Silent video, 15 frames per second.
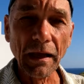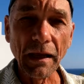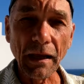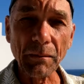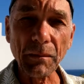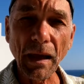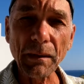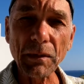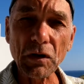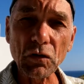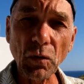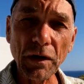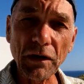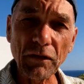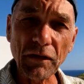it may be
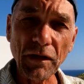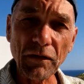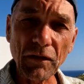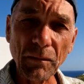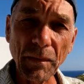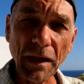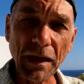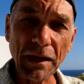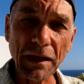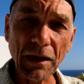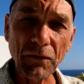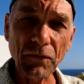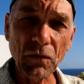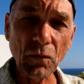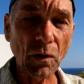20 cents a minute
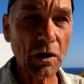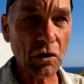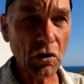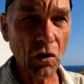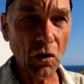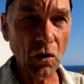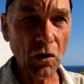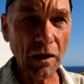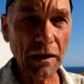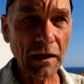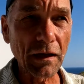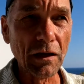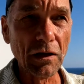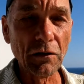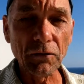if you are
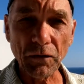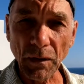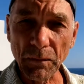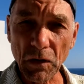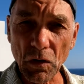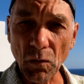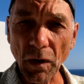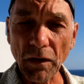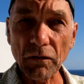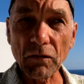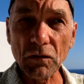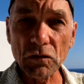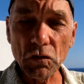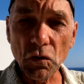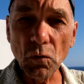calling from the
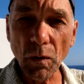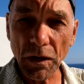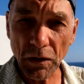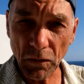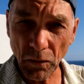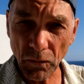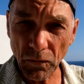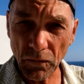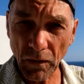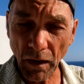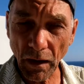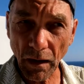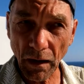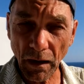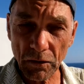US to one of those
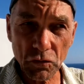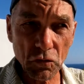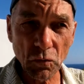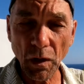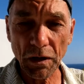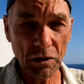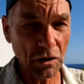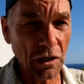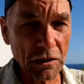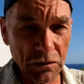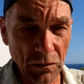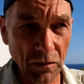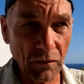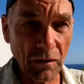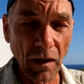200
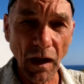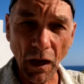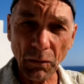countries.